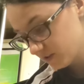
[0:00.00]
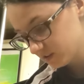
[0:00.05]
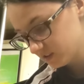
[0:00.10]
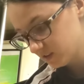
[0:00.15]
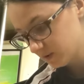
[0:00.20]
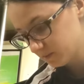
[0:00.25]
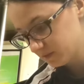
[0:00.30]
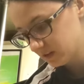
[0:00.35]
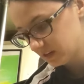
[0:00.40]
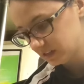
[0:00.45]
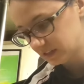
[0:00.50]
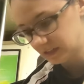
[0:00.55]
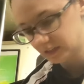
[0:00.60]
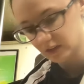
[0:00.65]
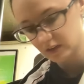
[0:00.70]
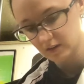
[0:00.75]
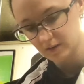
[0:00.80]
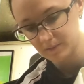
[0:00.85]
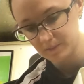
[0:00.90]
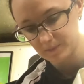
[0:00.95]
there's thumbtacks in
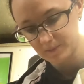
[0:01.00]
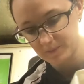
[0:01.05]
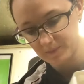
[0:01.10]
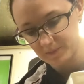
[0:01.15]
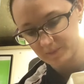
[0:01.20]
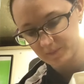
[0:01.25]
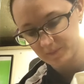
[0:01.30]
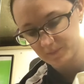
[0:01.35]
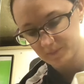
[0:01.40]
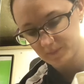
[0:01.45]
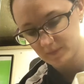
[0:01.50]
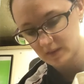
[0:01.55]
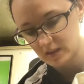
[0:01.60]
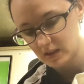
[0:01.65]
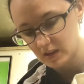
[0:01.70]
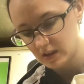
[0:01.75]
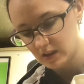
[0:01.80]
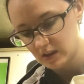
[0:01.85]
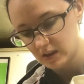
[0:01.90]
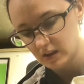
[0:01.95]
here.
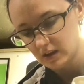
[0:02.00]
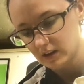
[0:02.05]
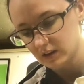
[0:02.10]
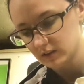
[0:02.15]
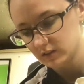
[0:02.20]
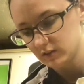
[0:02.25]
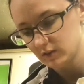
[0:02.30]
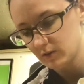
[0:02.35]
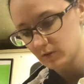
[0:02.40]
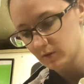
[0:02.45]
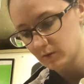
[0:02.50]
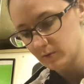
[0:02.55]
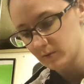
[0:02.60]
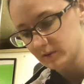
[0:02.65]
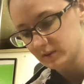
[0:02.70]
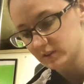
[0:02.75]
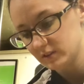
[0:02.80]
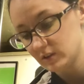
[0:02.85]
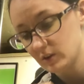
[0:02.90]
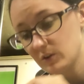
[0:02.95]
So
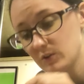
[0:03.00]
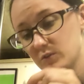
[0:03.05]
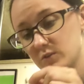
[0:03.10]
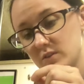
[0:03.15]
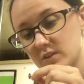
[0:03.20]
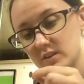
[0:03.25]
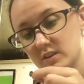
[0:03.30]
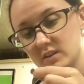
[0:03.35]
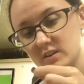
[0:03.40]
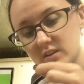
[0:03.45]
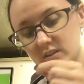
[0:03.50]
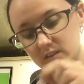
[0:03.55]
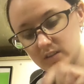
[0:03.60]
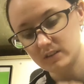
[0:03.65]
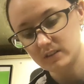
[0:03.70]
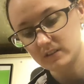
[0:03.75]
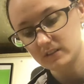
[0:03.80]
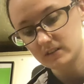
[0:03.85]
we sewed the